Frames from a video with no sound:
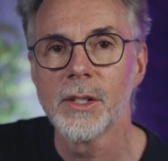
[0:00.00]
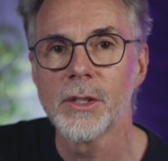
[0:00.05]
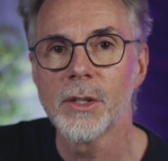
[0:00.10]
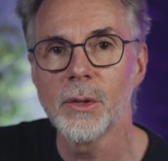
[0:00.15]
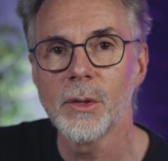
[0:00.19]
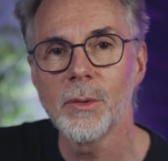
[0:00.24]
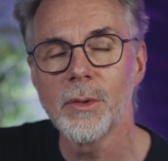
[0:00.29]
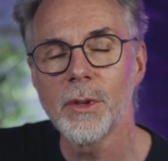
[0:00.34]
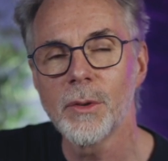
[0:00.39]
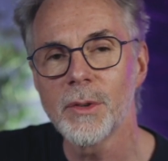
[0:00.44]

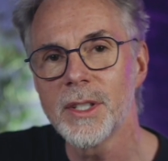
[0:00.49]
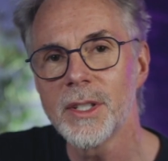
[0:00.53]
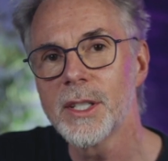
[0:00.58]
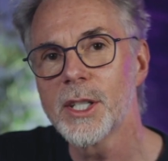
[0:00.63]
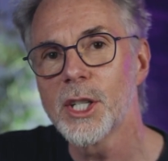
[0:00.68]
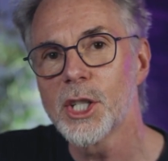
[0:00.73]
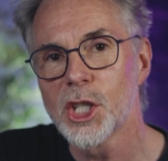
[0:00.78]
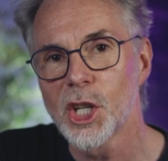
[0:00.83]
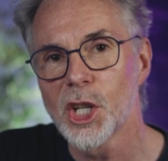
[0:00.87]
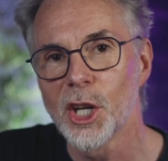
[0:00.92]
So there
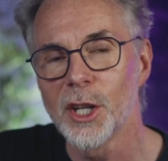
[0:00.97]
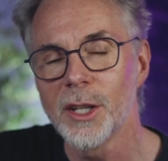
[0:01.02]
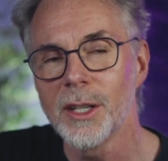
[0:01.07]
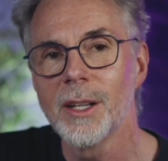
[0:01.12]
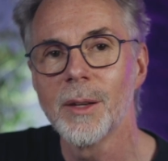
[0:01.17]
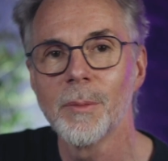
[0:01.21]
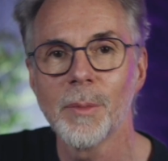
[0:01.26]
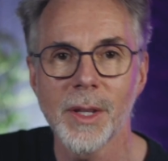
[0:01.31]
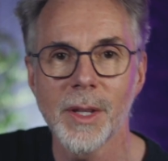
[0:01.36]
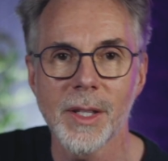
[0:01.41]
isn't a
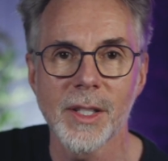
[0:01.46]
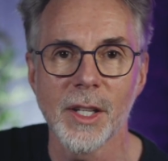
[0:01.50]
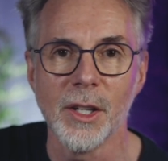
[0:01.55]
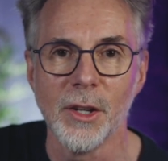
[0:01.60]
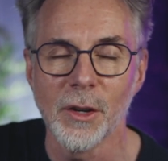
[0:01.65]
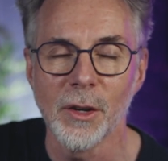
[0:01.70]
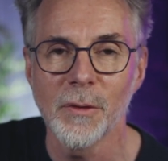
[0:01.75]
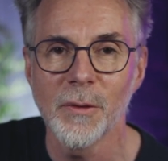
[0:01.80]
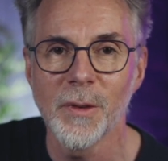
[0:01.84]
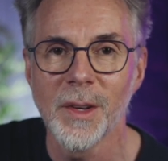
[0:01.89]
ton, but there's
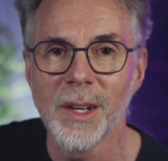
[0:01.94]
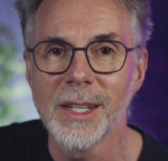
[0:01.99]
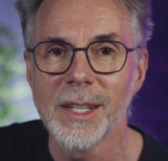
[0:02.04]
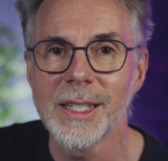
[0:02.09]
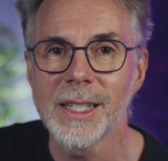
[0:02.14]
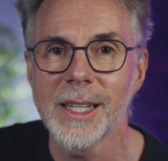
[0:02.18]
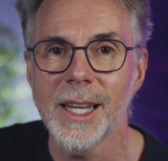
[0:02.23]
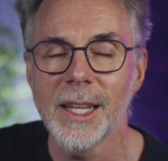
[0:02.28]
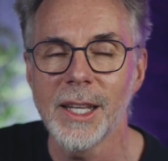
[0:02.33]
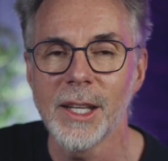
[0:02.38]
enough
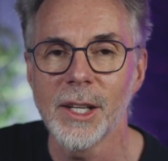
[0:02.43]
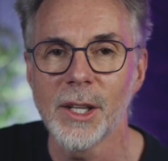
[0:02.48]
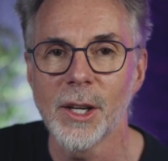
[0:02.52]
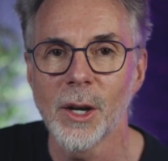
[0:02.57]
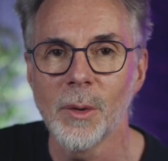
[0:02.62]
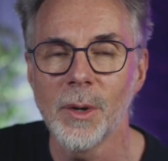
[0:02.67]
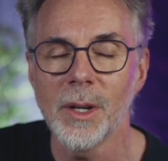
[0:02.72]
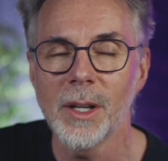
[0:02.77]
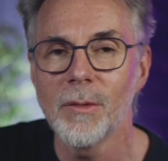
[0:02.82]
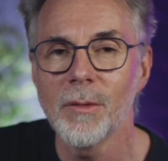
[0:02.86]
to get you
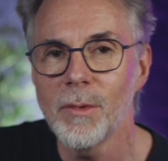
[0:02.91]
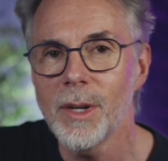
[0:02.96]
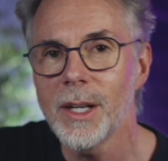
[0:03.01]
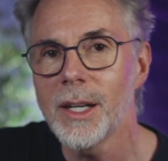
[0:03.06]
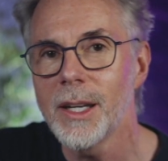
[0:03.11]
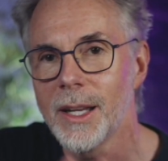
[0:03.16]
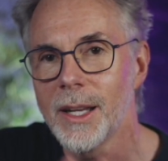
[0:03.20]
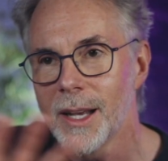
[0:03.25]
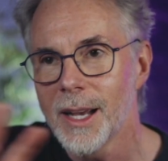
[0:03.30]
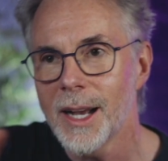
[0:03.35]
going. And
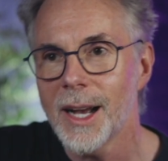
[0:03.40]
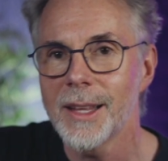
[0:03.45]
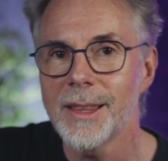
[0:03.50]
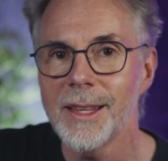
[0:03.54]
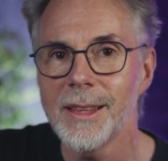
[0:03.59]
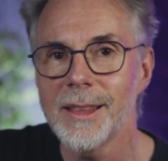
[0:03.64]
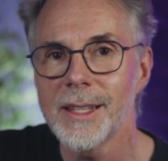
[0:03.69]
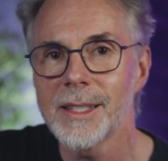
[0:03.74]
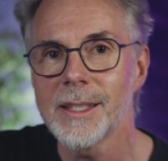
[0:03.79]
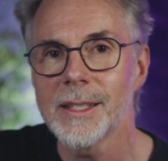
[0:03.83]
really, I
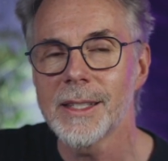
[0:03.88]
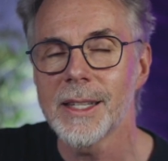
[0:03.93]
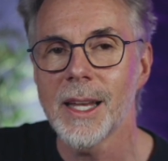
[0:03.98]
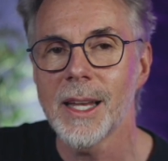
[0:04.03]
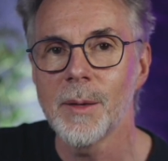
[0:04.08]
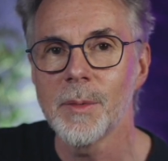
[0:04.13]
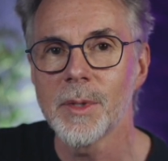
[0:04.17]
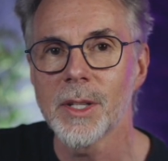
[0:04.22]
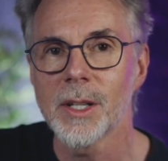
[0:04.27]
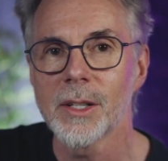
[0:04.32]
think this is
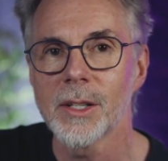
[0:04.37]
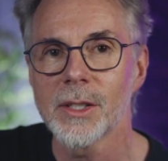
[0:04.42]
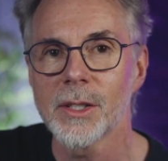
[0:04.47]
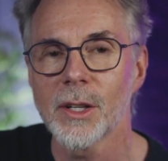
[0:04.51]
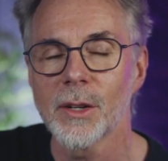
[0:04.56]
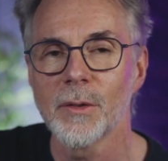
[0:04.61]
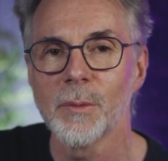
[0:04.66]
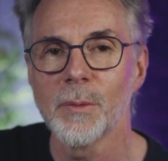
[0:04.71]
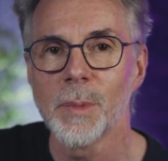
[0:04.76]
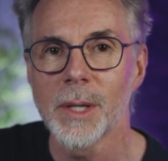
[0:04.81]
aimed at
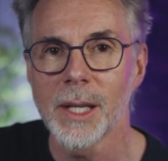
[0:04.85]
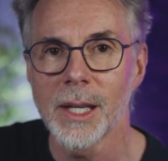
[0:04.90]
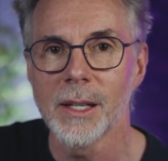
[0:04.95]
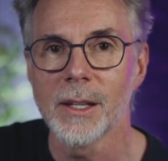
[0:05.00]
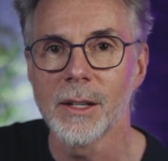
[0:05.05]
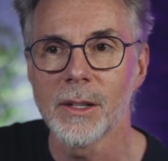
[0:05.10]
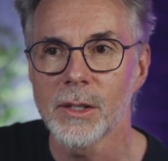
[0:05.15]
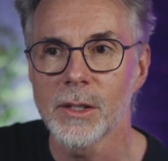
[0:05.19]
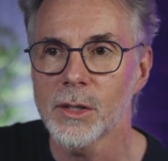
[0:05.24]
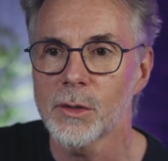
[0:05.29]
sort of
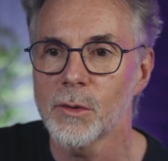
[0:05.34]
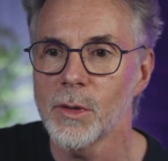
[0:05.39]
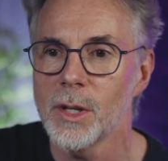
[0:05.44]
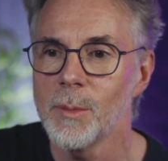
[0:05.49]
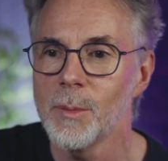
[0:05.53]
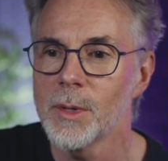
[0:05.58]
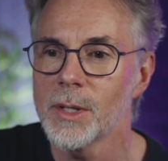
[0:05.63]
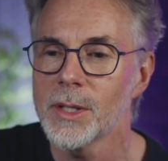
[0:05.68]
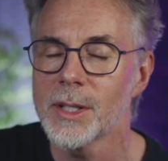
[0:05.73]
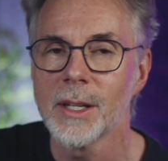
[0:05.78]
beginner
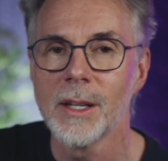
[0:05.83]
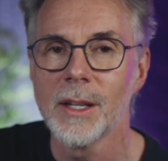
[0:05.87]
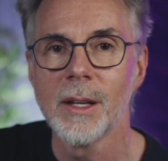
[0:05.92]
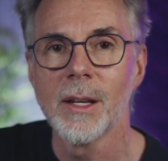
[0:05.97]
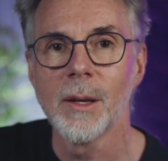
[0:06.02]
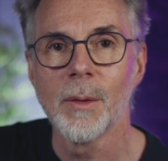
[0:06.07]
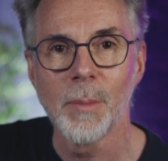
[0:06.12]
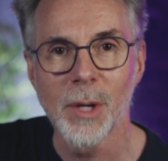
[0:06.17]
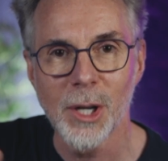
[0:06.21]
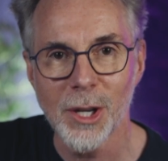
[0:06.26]
streamers.
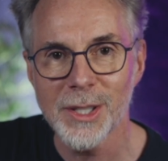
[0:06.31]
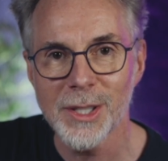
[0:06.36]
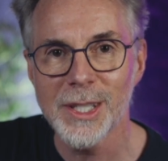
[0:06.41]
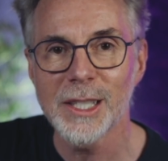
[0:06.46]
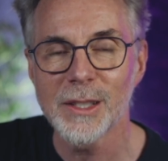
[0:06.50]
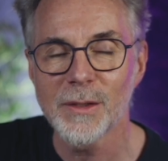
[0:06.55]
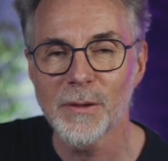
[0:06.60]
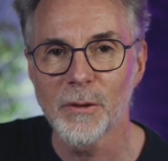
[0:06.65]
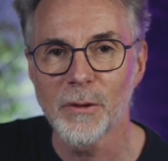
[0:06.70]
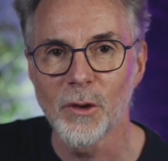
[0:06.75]
Because
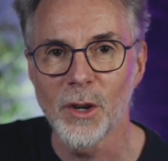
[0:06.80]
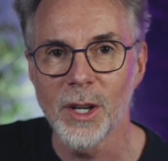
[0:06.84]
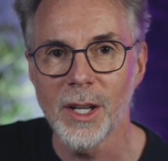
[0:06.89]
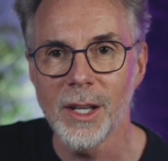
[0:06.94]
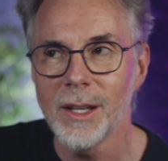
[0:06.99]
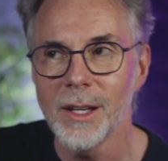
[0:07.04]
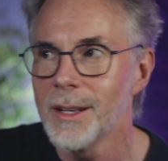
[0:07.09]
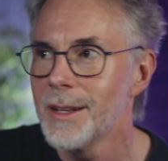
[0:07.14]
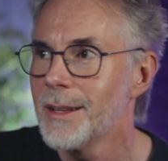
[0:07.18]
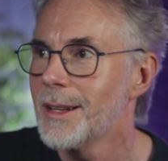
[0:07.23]
it's
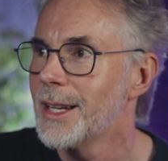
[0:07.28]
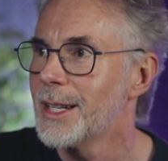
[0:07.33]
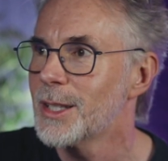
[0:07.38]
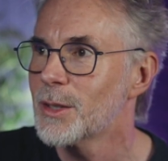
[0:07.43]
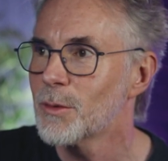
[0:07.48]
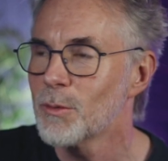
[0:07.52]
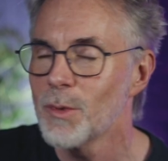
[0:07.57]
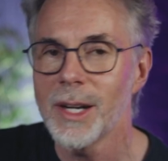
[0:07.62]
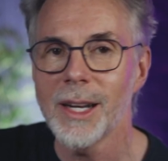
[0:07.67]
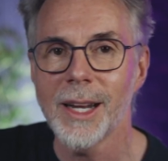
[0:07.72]
free,
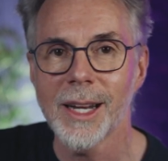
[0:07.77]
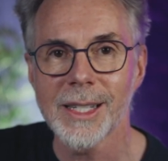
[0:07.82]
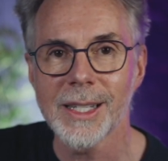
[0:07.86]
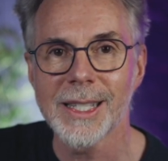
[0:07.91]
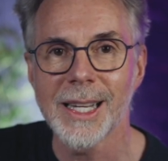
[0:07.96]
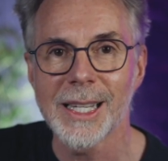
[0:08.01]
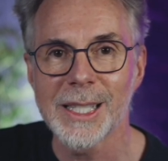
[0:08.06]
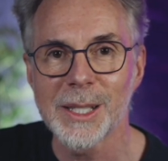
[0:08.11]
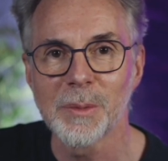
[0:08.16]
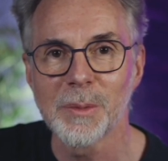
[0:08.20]
it's really
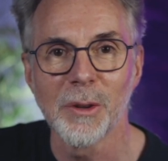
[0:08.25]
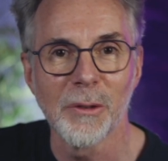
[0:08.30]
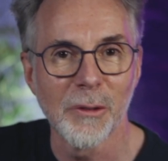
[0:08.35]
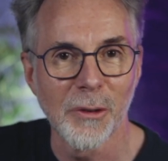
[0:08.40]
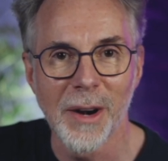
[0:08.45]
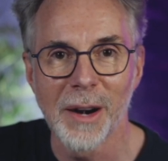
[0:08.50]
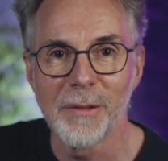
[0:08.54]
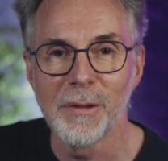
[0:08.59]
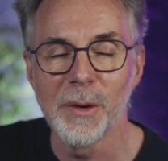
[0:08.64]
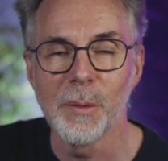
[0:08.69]
accessible
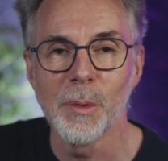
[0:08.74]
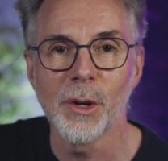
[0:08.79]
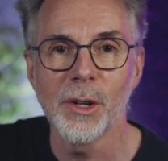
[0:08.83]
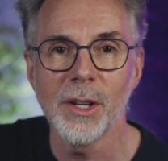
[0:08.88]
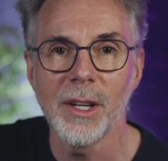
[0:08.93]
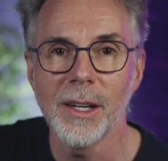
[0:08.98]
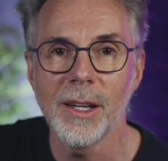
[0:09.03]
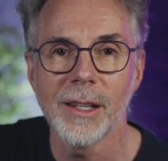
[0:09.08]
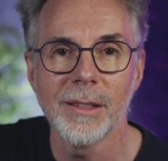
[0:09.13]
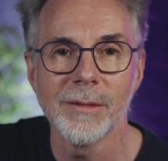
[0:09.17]
for
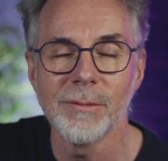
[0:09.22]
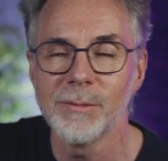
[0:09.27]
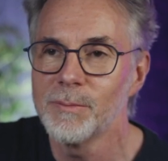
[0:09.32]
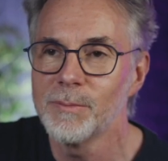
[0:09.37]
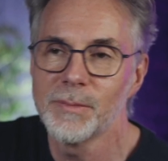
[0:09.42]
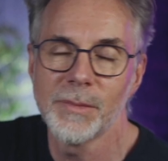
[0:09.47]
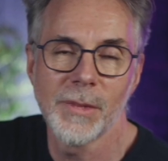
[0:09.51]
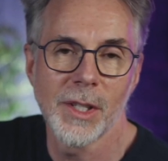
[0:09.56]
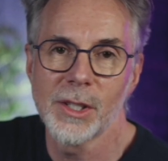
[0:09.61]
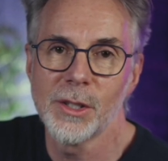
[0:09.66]
everybody,
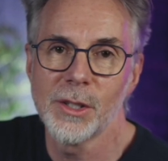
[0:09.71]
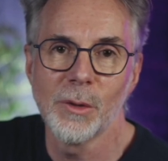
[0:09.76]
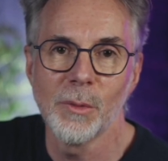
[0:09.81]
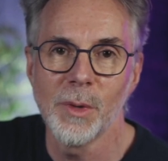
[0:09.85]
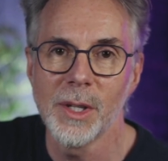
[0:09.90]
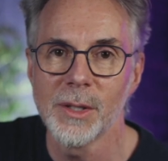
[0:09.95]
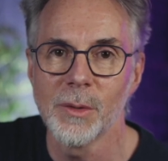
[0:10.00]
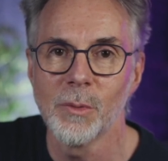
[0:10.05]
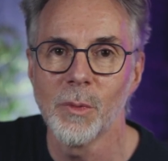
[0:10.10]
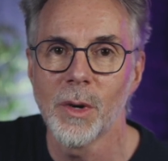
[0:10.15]
and there's no
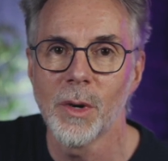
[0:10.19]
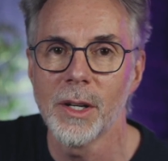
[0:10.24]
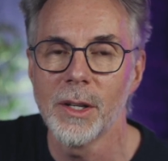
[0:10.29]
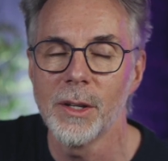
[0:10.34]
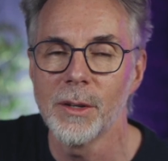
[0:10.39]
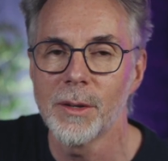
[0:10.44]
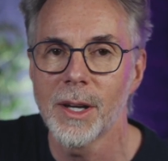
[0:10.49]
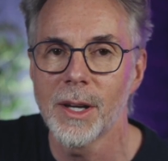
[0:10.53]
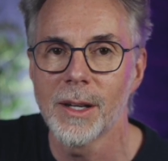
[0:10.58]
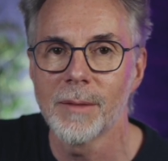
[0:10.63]
reason why
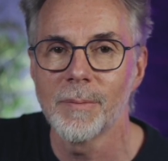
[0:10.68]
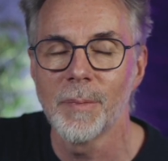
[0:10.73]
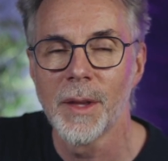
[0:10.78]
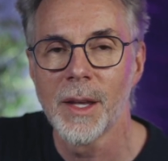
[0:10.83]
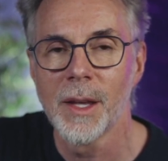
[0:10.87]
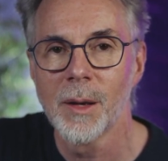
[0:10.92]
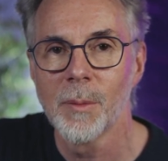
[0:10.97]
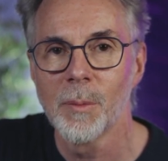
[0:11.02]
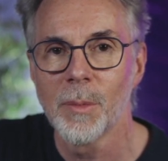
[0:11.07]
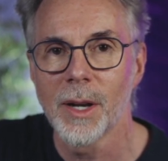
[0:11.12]
you can't
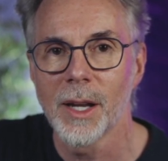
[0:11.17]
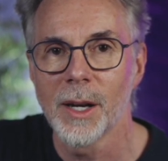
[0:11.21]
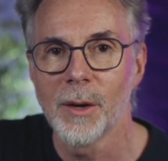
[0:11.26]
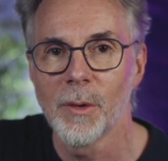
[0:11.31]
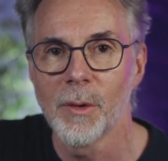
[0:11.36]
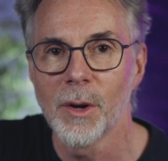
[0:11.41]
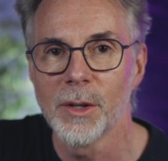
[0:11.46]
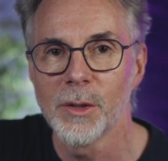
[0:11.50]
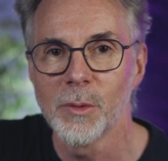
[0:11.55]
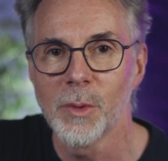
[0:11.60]
play
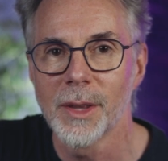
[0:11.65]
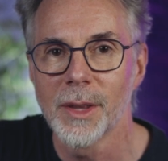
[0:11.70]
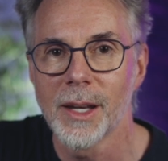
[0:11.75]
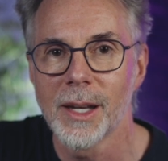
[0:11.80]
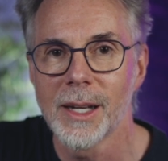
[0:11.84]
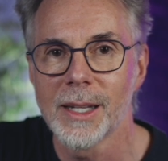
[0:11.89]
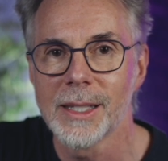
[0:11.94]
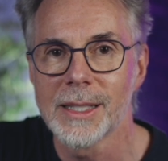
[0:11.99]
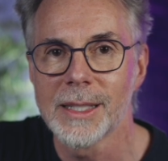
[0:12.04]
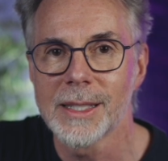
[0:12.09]
around with
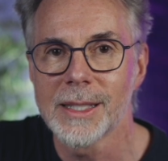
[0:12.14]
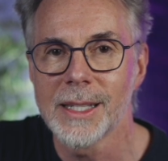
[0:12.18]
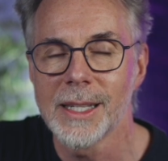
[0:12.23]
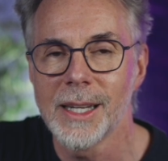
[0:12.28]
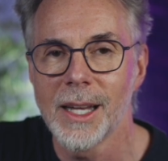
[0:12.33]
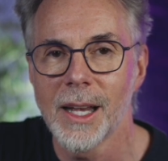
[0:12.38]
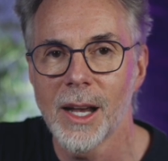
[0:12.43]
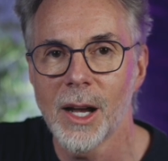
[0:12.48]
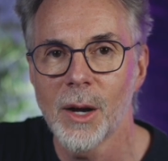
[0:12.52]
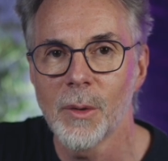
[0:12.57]
that and
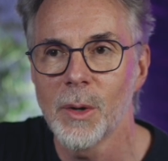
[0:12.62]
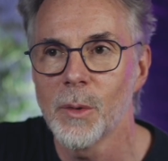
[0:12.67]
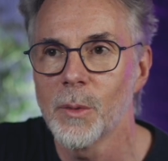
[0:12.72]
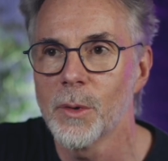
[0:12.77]
see how it